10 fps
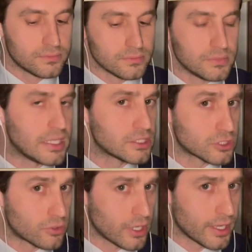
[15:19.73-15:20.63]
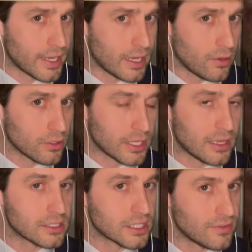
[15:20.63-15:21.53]
let's try it out. Okay,
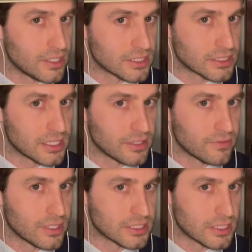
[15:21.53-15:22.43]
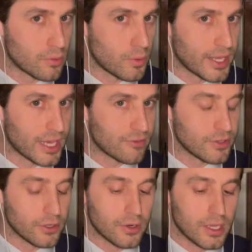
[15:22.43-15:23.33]
let's give it a sniff. Let's see what we have
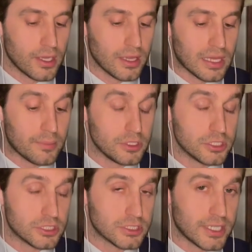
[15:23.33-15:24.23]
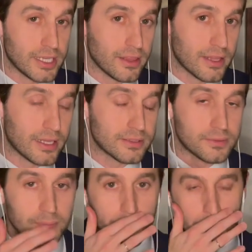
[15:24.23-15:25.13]
here. Let me just say that
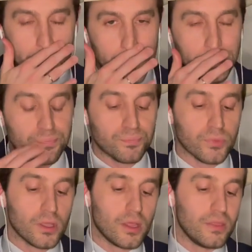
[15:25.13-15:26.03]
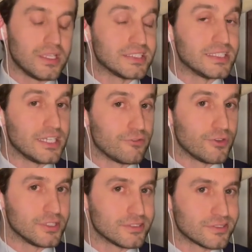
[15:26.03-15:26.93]
there's a
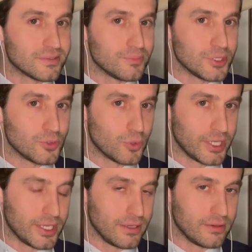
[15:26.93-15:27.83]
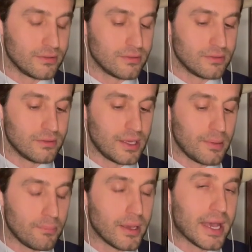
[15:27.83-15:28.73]
difference between a
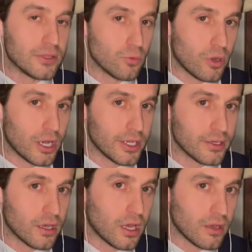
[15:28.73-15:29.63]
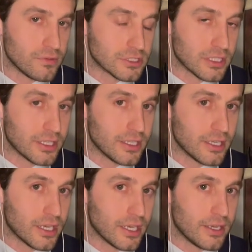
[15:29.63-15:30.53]
bad wine, obviously,
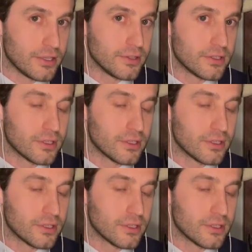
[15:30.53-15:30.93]
and